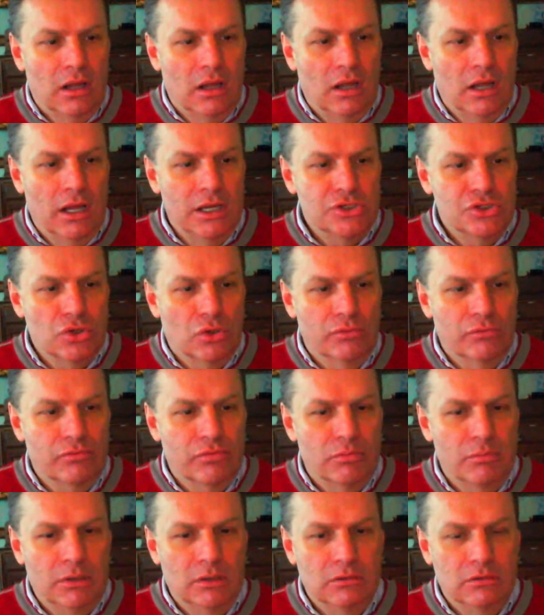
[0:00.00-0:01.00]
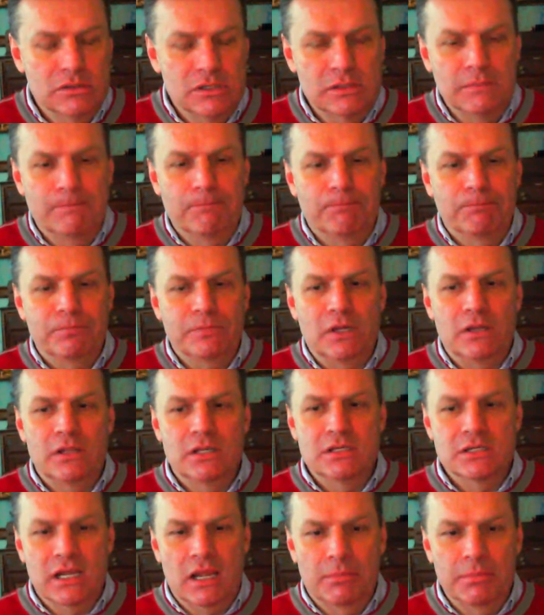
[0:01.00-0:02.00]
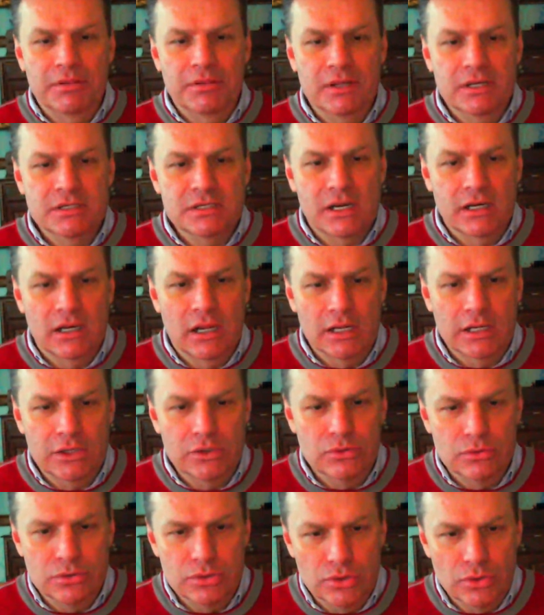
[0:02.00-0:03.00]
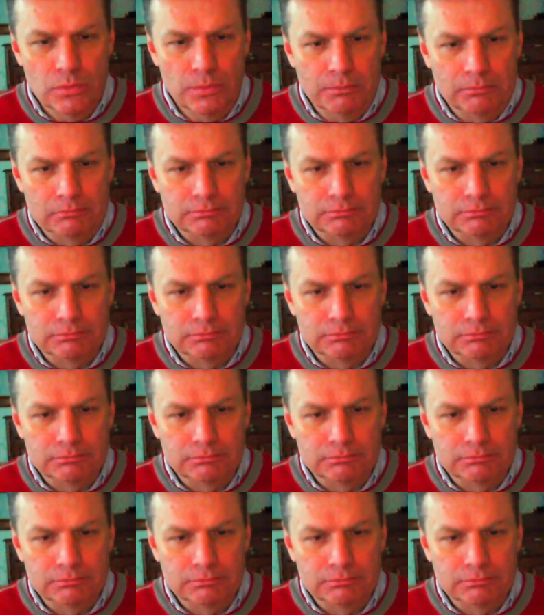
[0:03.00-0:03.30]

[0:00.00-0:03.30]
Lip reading: Hi, John from Middleton. There's a couple of things I'd like you to do.